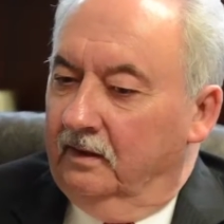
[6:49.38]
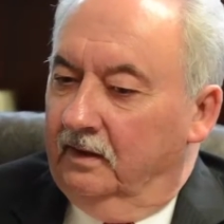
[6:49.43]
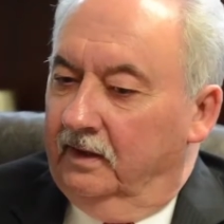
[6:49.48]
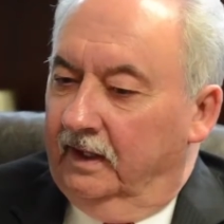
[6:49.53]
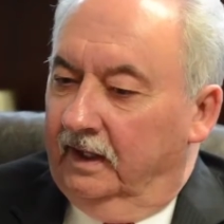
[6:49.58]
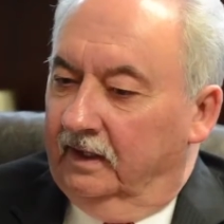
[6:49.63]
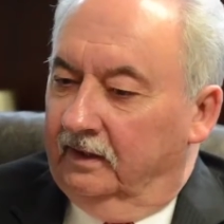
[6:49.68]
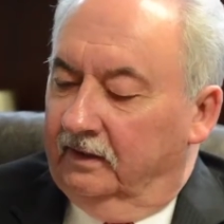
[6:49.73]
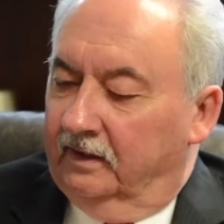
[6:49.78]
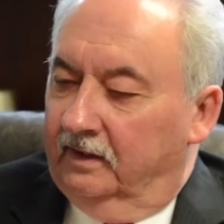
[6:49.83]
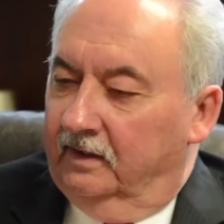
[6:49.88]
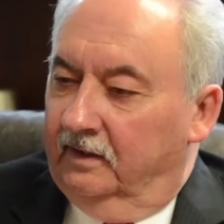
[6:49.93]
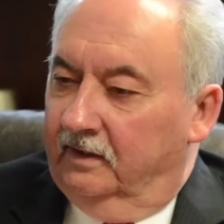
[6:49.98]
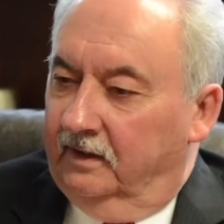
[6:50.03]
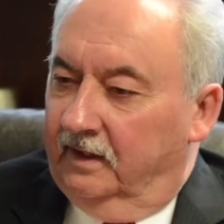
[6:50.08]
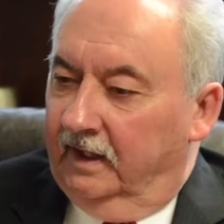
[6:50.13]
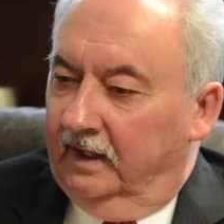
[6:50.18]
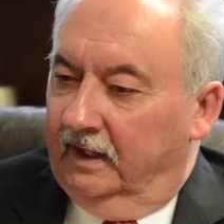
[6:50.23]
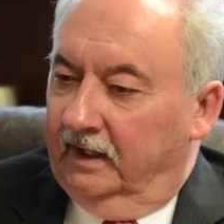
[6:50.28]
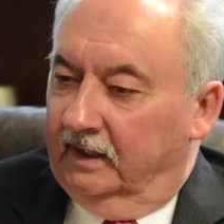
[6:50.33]
That
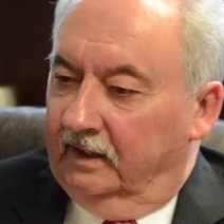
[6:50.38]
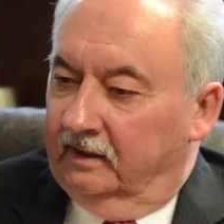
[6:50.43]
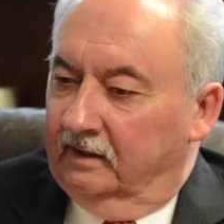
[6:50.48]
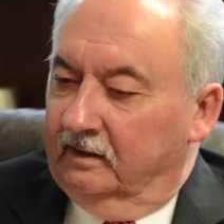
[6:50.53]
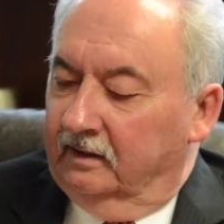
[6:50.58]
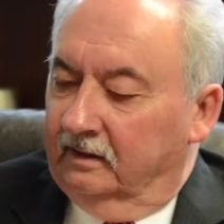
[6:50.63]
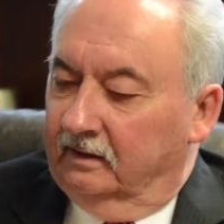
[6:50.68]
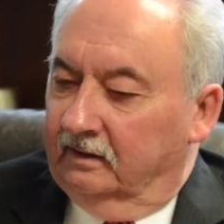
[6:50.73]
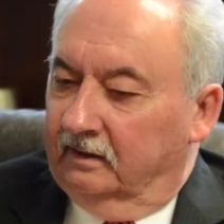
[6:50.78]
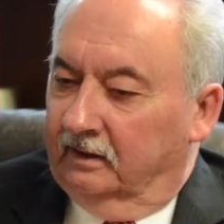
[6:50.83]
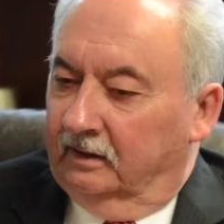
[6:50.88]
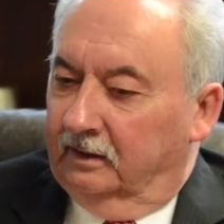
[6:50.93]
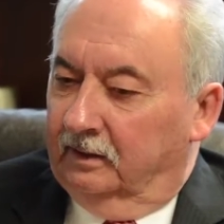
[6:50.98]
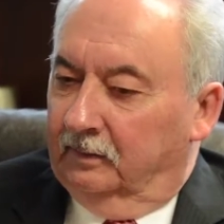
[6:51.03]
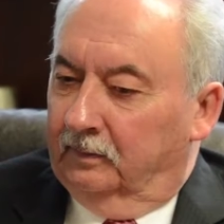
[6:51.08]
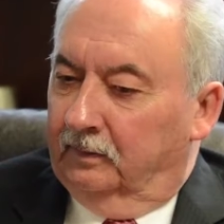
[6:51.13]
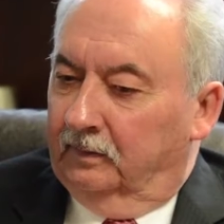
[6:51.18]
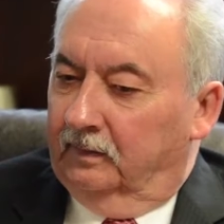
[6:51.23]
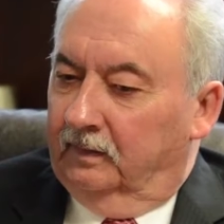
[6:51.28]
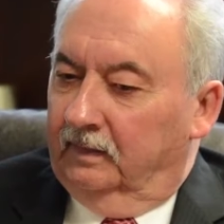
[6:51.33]
they
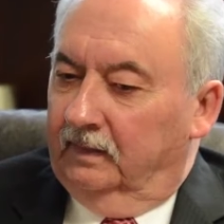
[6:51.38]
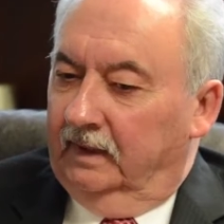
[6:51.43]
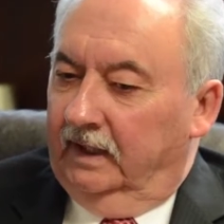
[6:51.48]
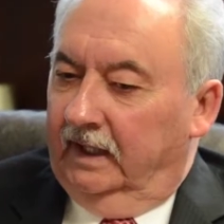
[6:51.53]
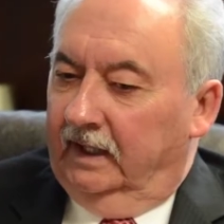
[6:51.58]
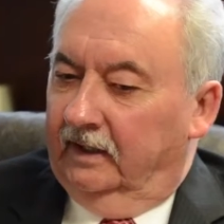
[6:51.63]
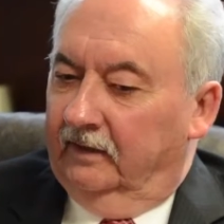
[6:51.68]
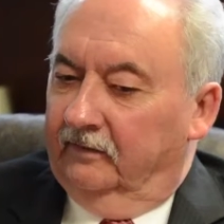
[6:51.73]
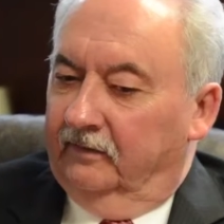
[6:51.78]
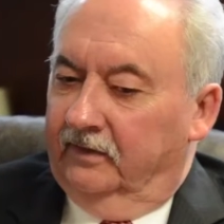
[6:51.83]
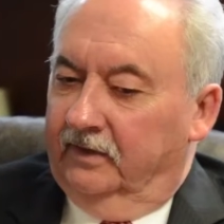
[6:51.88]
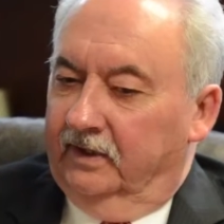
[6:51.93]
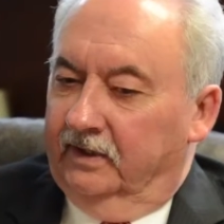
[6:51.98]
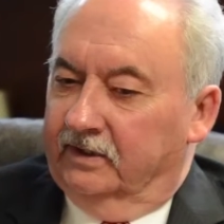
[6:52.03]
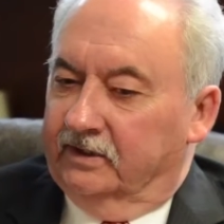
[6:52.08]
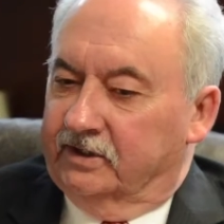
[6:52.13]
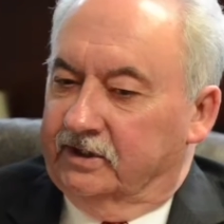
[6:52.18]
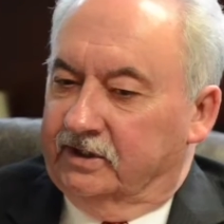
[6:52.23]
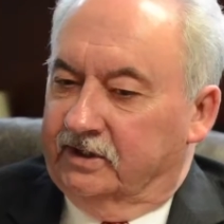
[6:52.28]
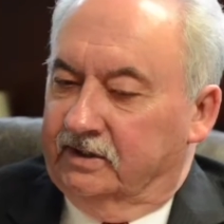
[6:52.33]
have
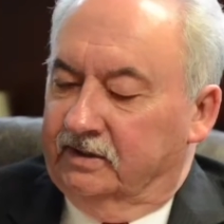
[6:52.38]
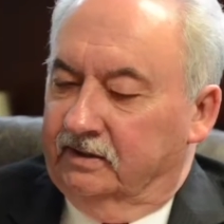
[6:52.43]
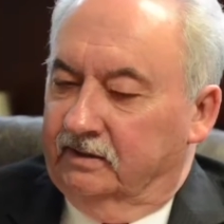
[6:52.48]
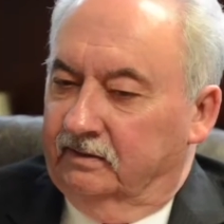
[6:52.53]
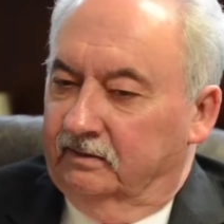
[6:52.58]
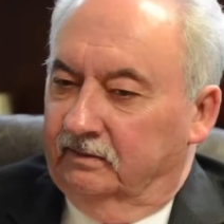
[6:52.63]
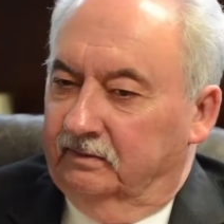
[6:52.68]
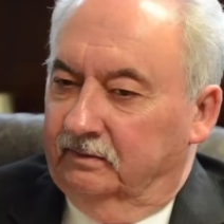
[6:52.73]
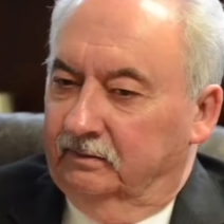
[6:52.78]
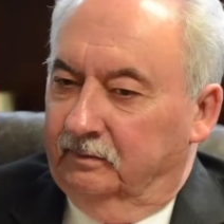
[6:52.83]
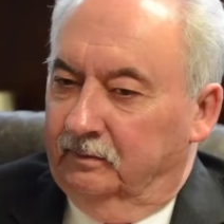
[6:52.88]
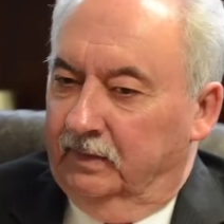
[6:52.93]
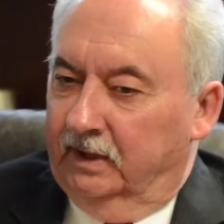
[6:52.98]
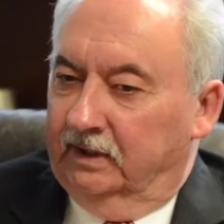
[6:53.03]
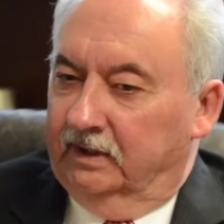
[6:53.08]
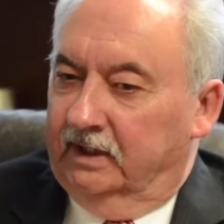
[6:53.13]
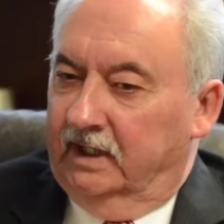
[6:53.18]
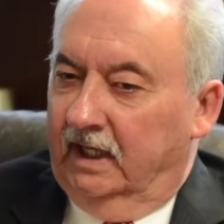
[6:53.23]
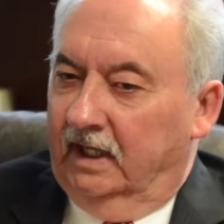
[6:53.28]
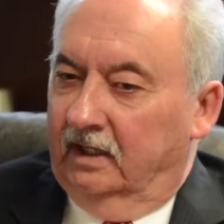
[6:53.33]
this
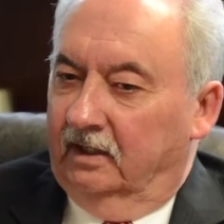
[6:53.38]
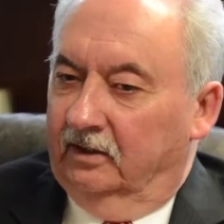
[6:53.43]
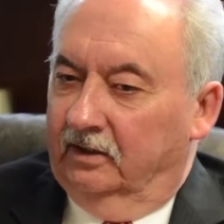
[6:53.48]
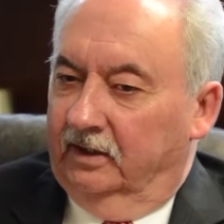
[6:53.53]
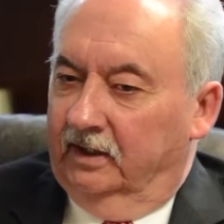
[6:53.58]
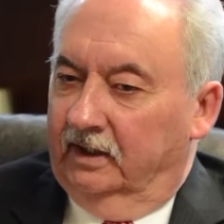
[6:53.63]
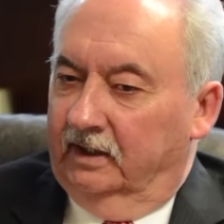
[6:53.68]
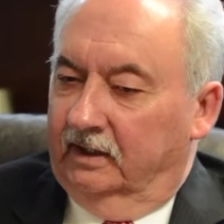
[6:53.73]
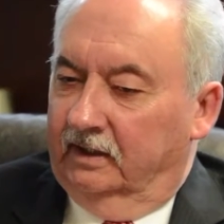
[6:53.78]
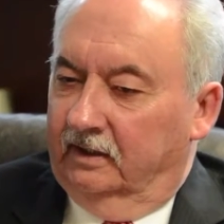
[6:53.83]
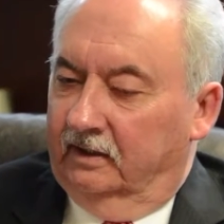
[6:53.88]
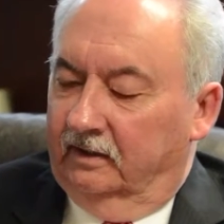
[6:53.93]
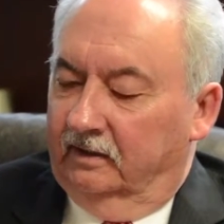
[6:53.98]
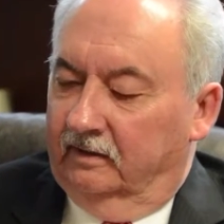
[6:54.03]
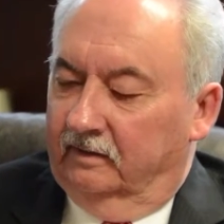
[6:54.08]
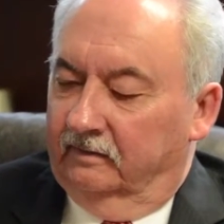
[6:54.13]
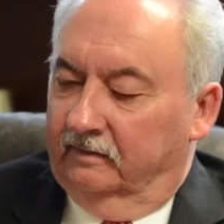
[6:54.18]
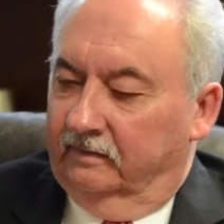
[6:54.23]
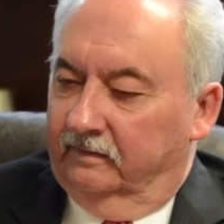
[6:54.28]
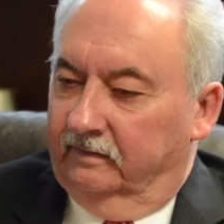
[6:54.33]
mentality
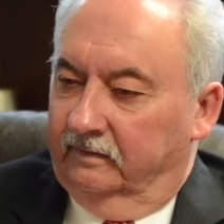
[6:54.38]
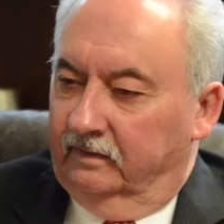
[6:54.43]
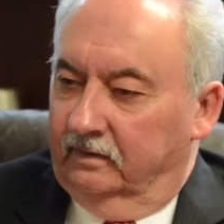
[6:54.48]
of